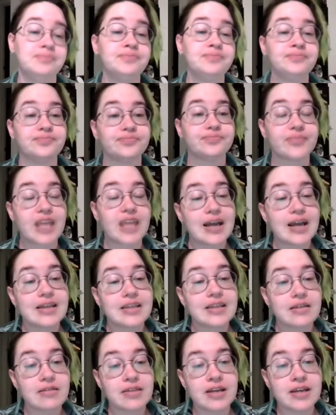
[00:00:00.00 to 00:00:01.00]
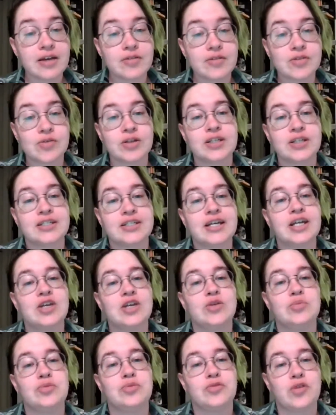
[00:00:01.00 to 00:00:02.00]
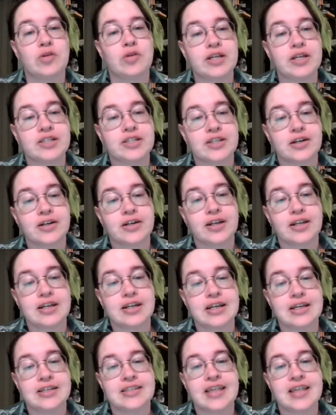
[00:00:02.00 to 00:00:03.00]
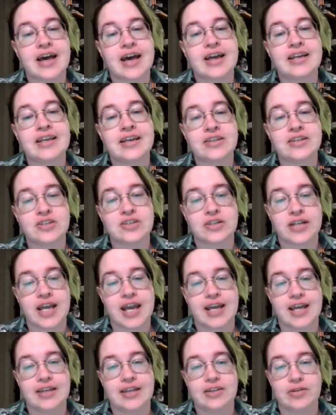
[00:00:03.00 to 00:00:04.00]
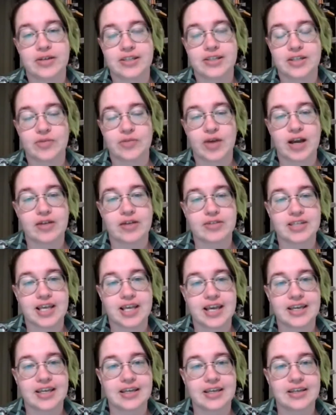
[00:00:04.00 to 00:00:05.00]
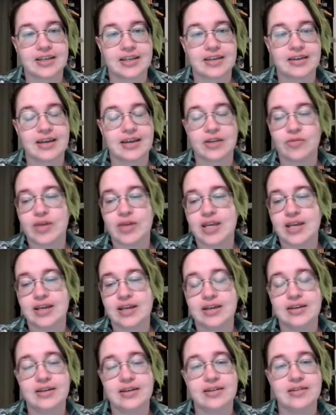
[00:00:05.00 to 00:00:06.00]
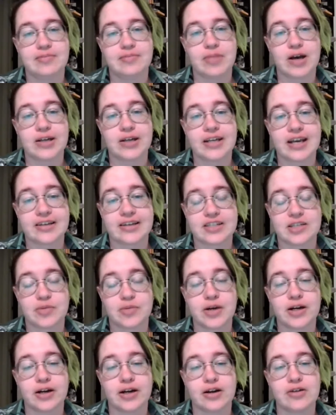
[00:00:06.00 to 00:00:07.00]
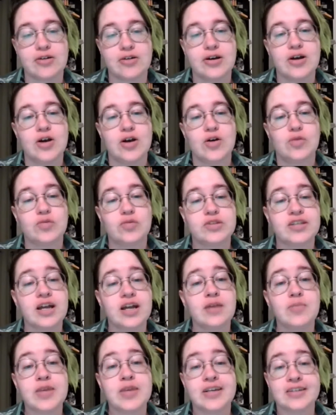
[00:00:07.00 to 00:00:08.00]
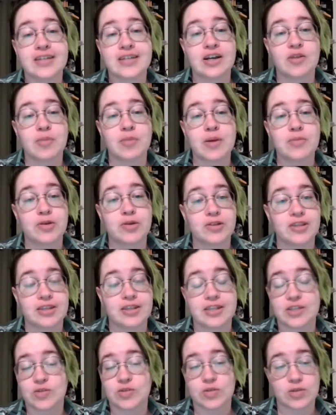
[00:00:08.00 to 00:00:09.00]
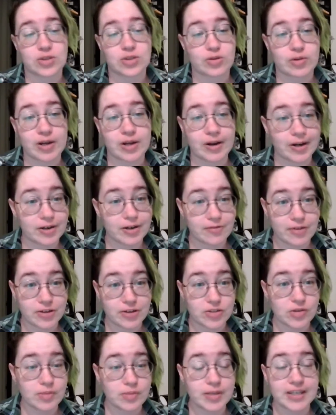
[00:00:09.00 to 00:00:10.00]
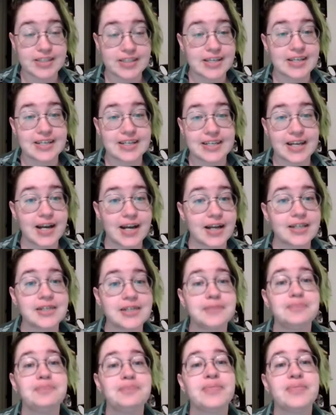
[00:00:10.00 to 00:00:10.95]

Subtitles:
the other thing I was going to tell you before we get started is that yesterday, the reason why I was like, can we podcast tomorrow, was not because I remembered that this was the 3-year anniversary, because I did not.